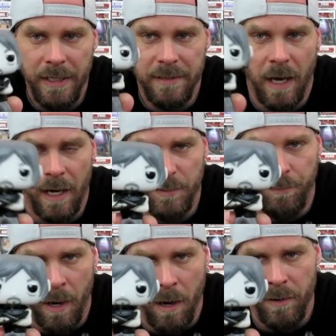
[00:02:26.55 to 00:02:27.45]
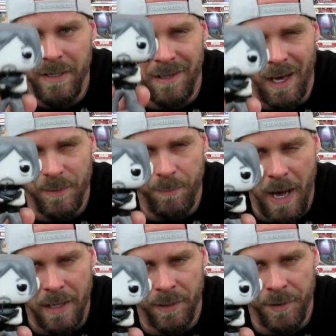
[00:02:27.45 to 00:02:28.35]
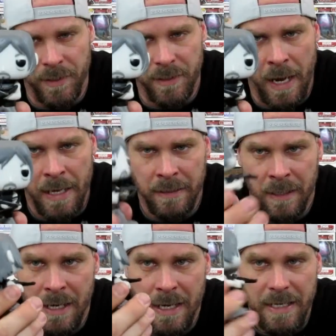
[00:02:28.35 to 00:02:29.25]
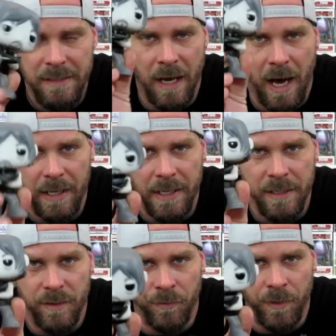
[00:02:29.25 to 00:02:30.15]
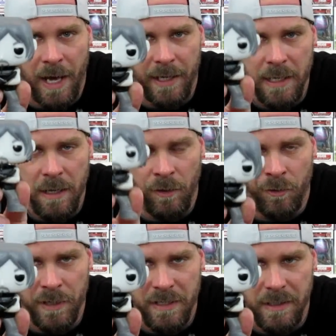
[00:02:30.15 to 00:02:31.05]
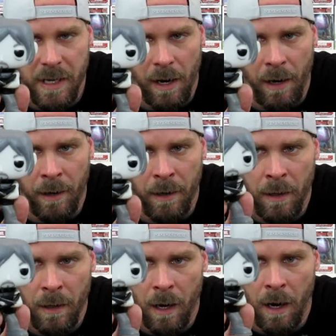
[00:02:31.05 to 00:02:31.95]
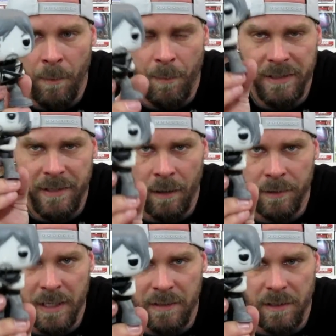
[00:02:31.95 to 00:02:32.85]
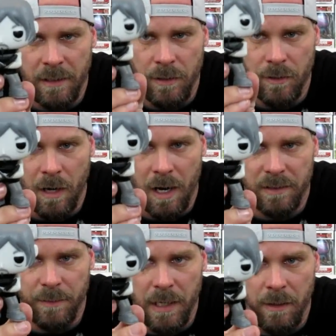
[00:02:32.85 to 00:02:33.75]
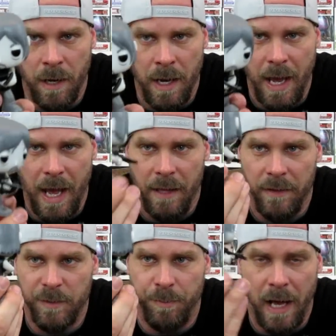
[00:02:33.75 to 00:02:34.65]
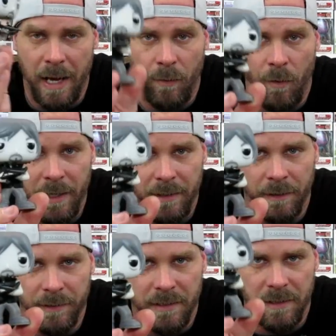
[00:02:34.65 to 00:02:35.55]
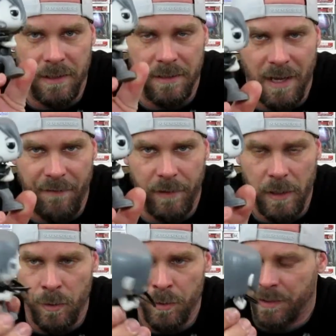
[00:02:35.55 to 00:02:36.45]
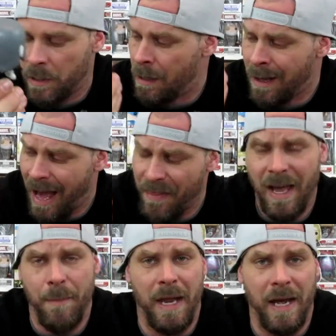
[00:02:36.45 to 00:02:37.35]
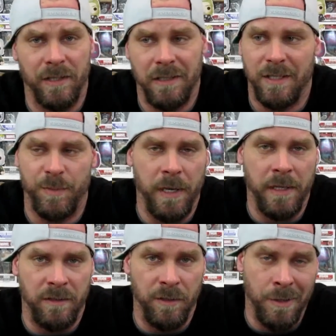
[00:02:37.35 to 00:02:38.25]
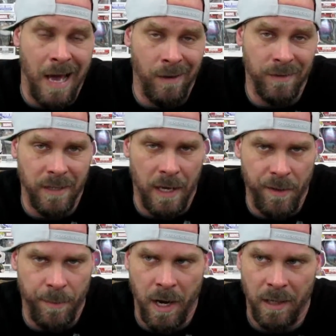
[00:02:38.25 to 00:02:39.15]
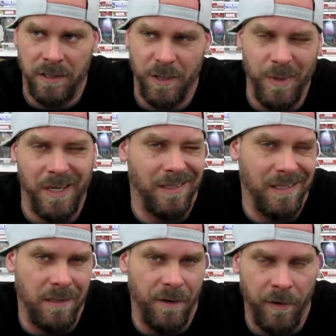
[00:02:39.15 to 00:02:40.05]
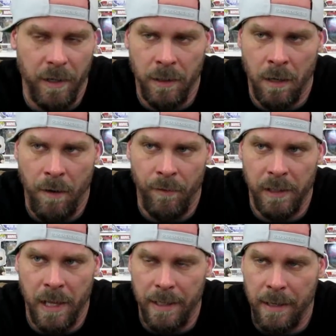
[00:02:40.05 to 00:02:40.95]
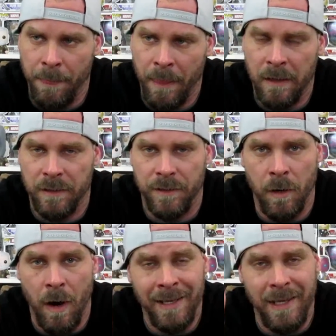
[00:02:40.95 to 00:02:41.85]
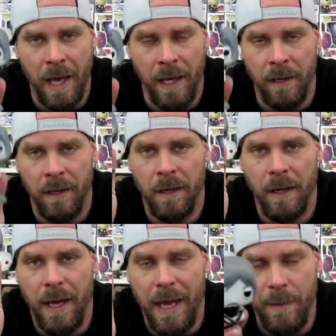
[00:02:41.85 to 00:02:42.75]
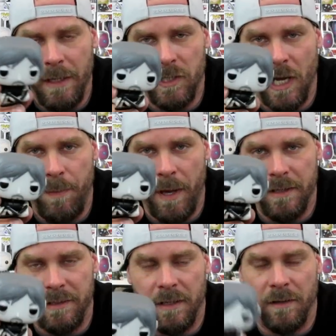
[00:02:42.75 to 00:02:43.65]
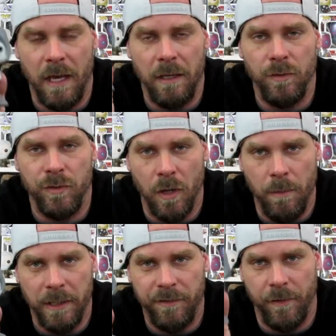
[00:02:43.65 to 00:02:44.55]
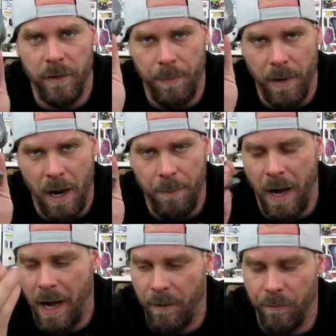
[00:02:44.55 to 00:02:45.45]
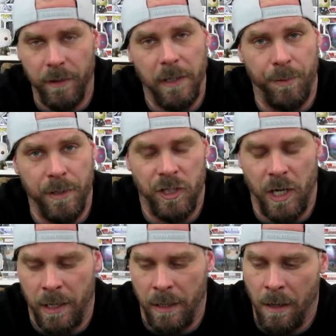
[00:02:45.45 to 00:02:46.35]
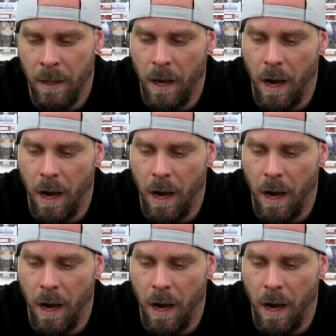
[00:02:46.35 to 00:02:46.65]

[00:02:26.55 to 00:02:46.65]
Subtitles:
He's got his bow, he's got his bags under his eyes, he's got his ratty, greasy hair. But Daryl Dixon, you're awesome anyway, and this black and white Daryl Dixon is definitely cool. So I think I might actually display this dude outside of the box just because he's different. You know, I really like it. So again, Amy and Jay Pellissier, thank you so much for the pop. I really appreciate it.